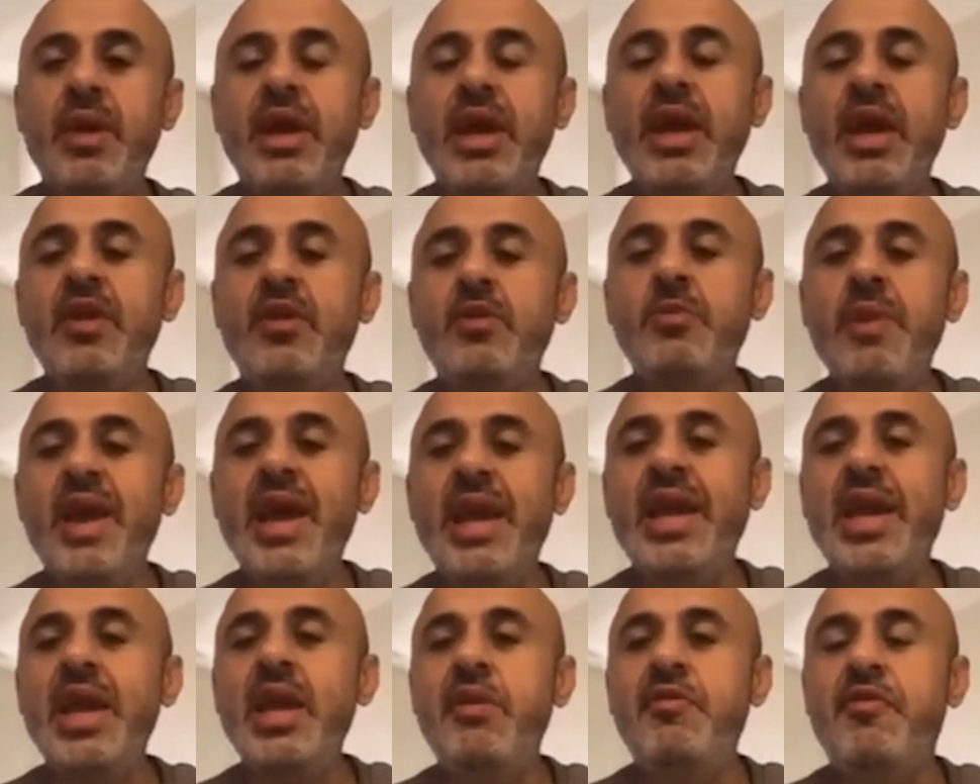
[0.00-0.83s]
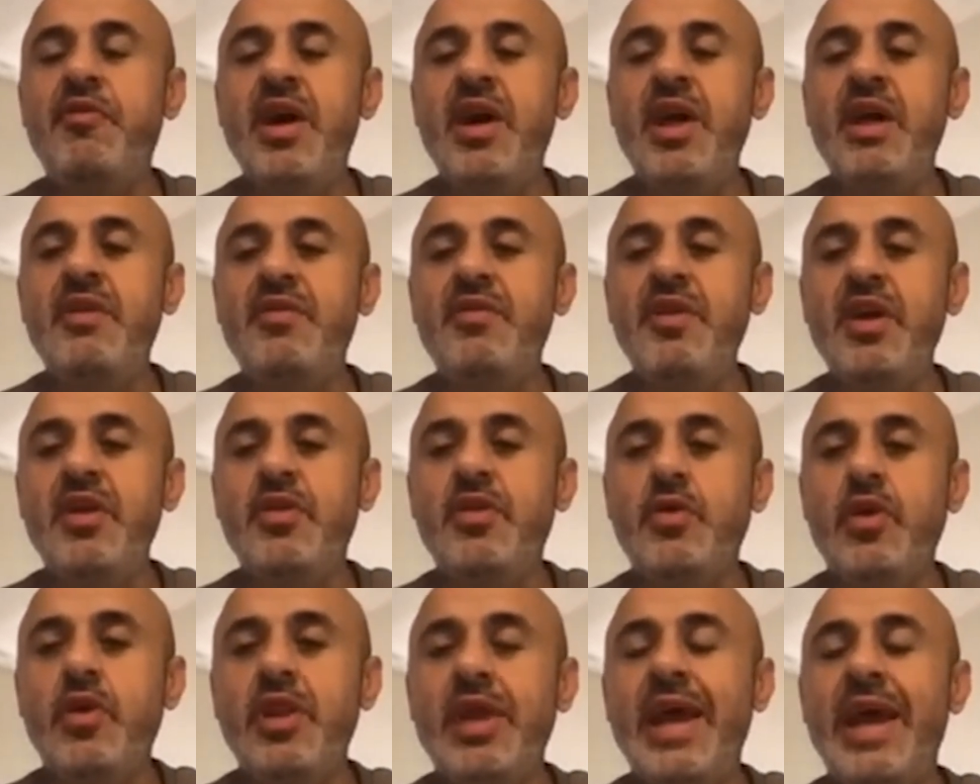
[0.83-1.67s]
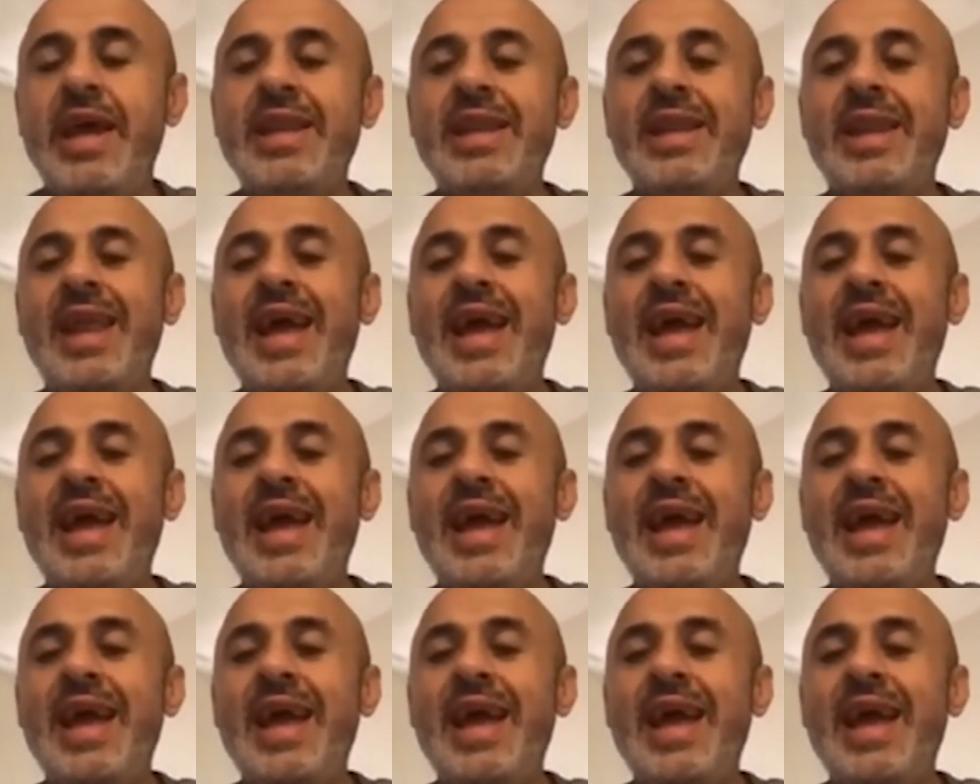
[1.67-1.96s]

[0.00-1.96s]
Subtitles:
He's making fun of Israel and